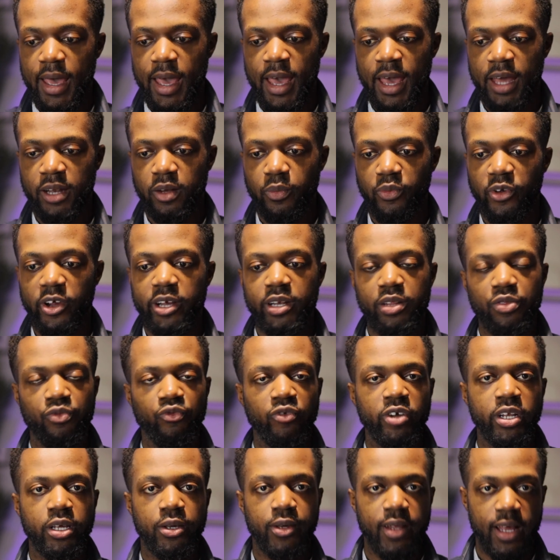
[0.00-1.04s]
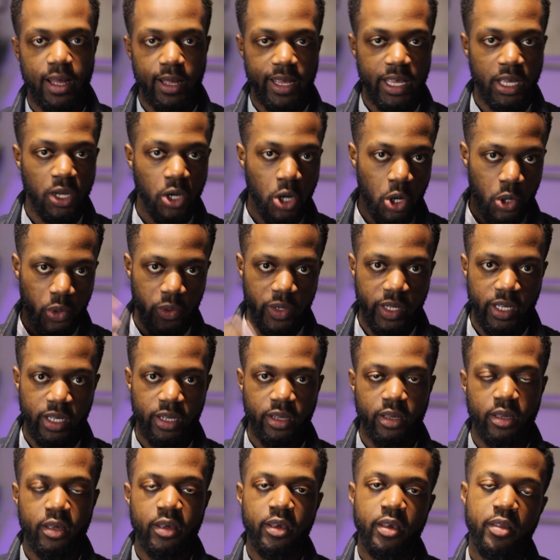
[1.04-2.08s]
And the brain is really good at encoding
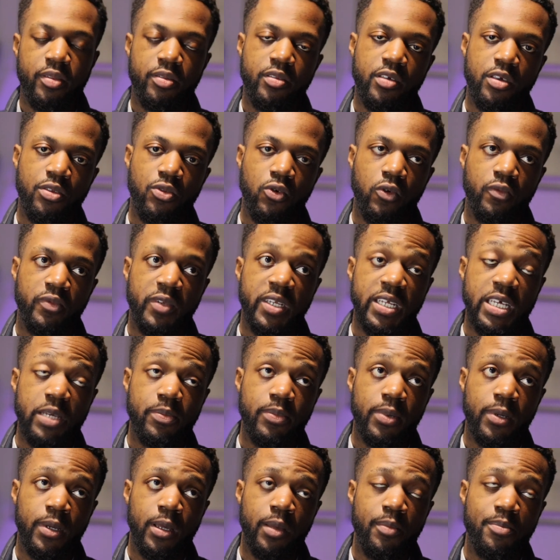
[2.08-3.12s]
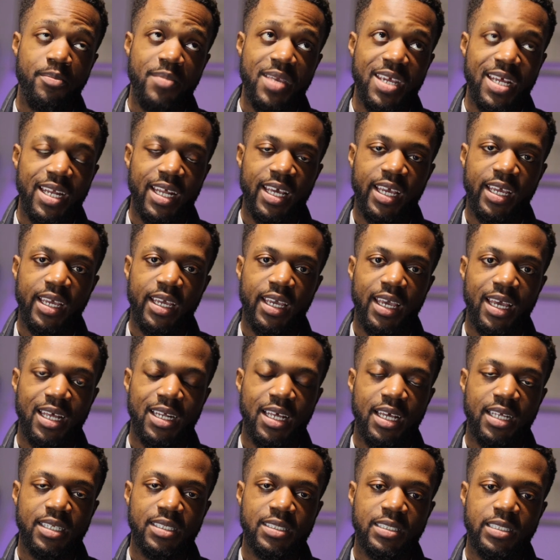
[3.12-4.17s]
the sort of deeper meaning
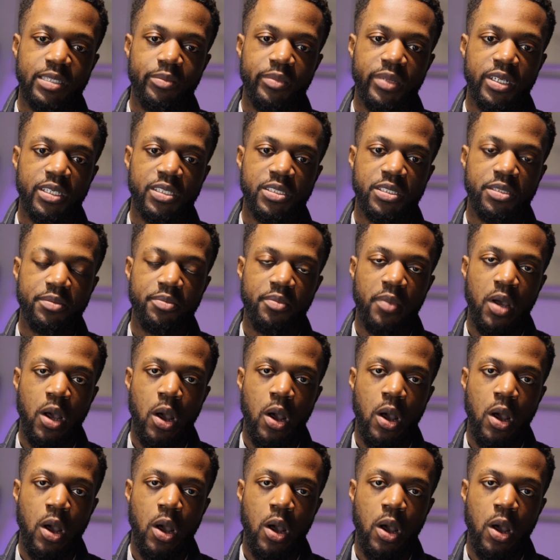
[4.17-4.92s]
and symbolism